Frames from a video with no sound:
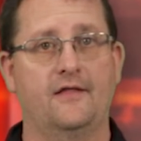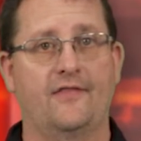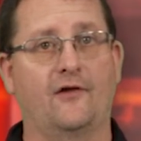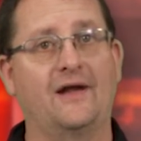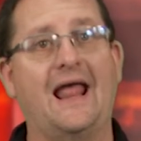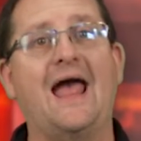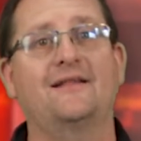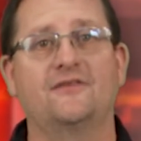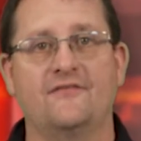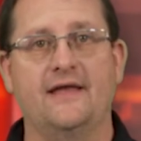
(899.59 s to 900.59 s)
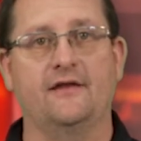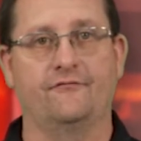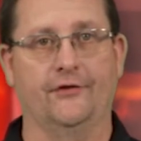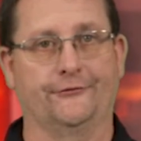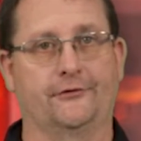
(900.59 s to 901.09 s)
They're an activated
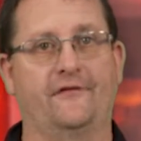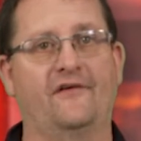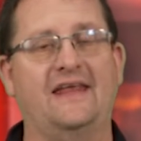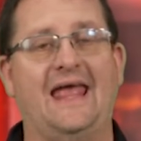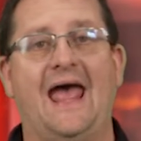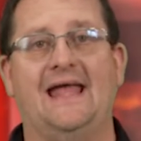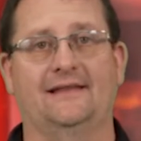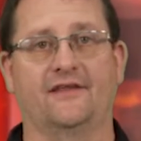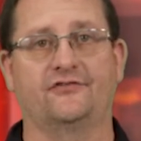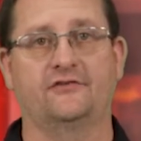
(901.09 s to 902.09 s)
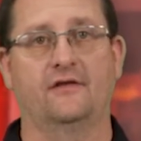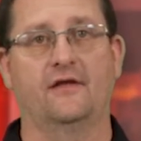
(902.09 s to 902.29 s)
filter. They're a catalyst.